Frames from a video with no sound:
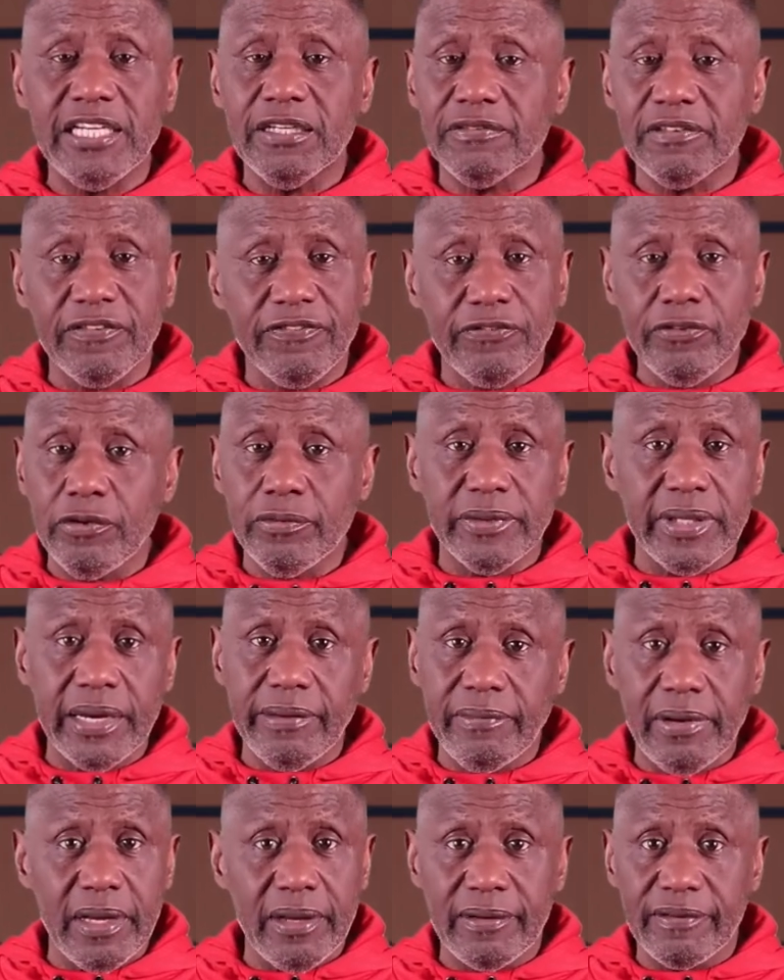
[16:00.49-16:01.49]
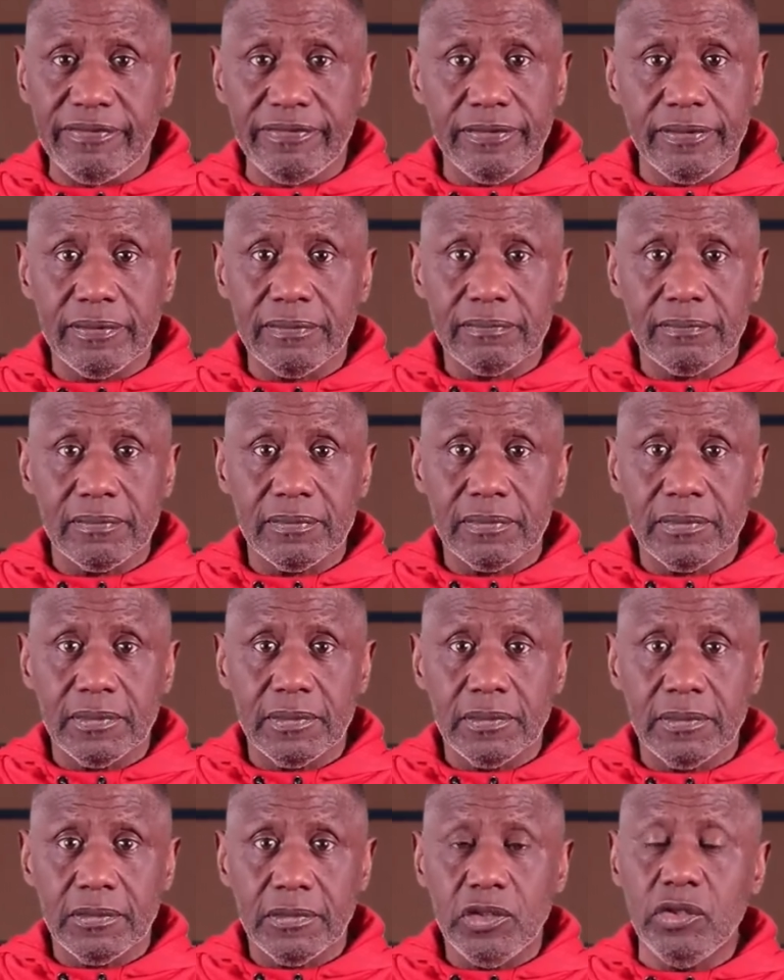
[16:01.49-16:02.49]
eat of the fruit thereof?
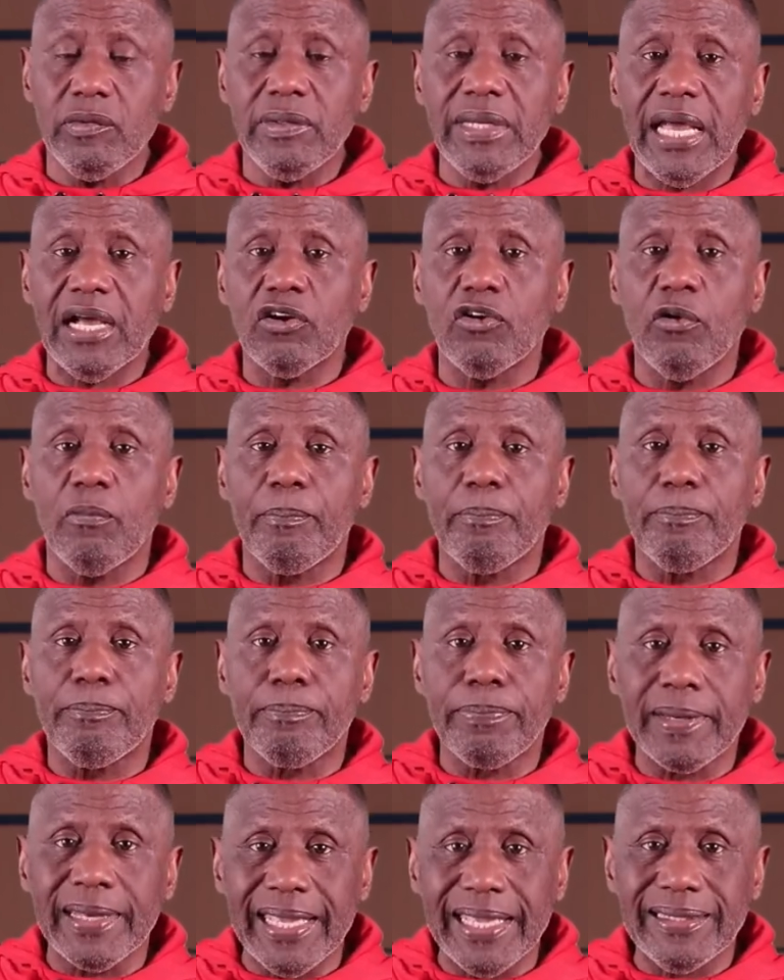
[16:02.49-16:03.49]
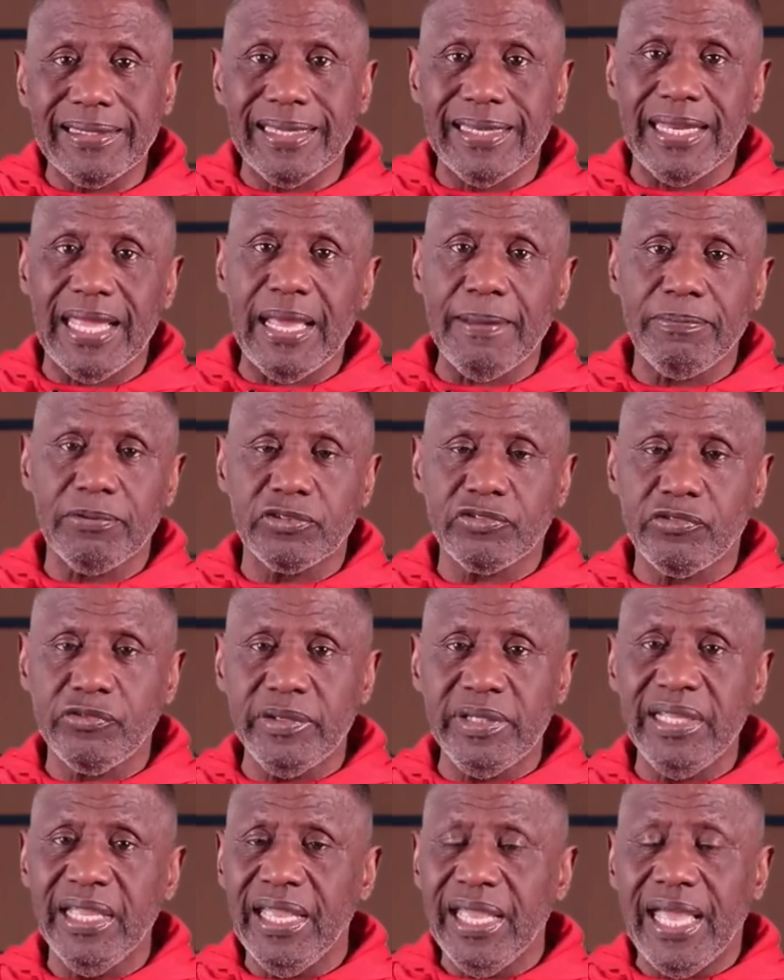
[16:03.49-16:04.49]
You not go plant an apple
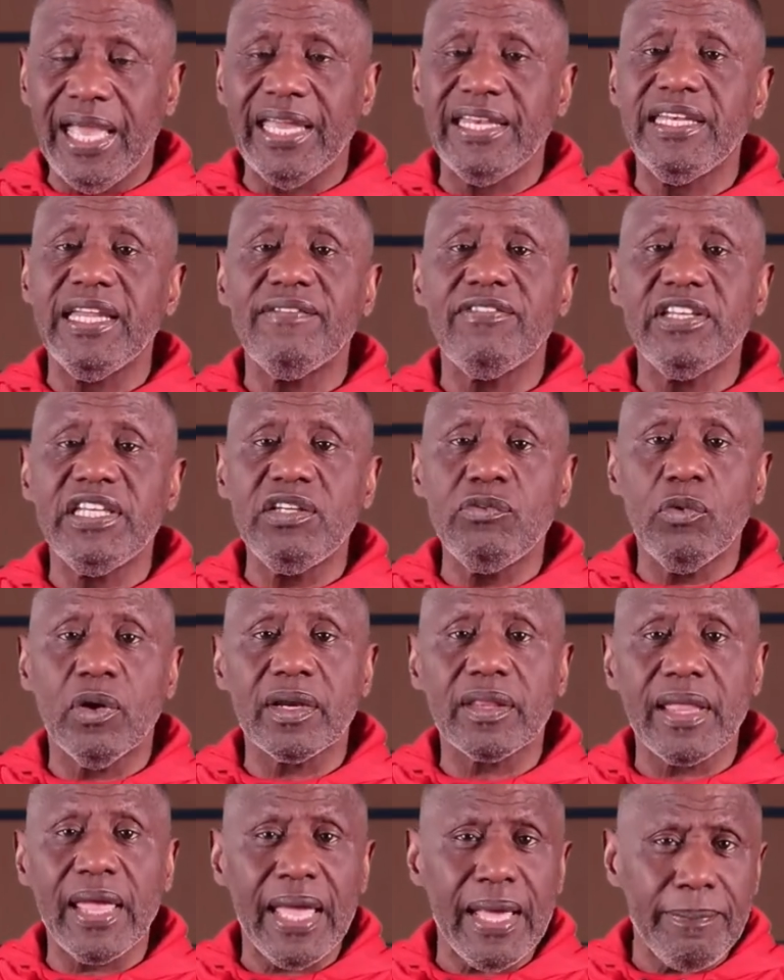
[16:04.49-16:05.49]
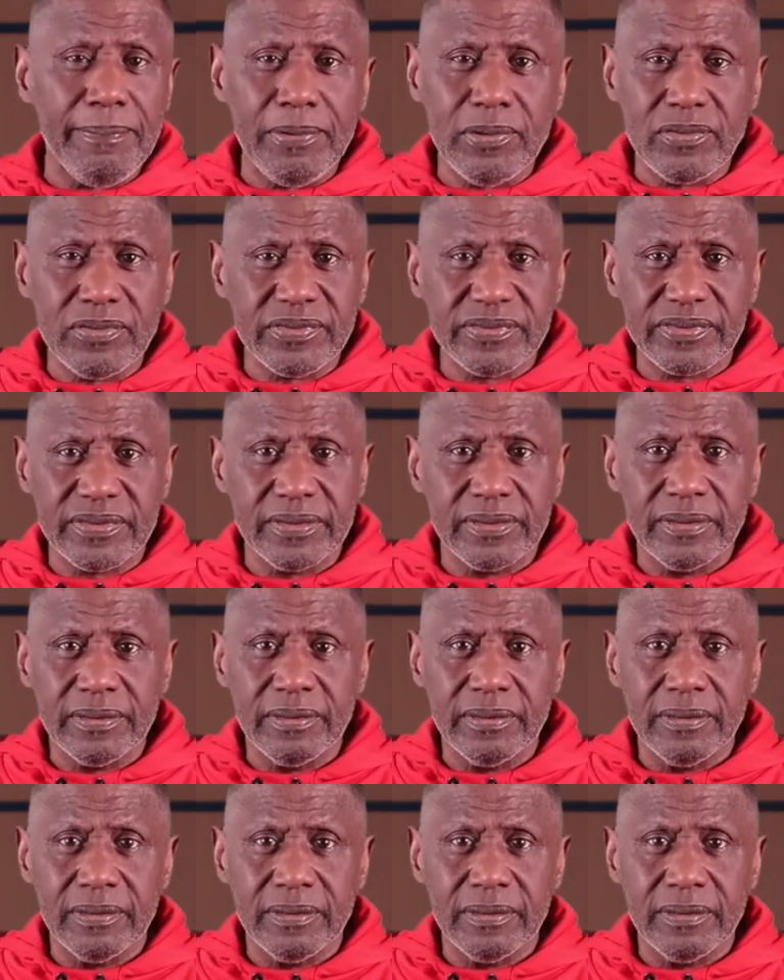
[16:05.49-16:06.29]
tree and never eat one of the apples.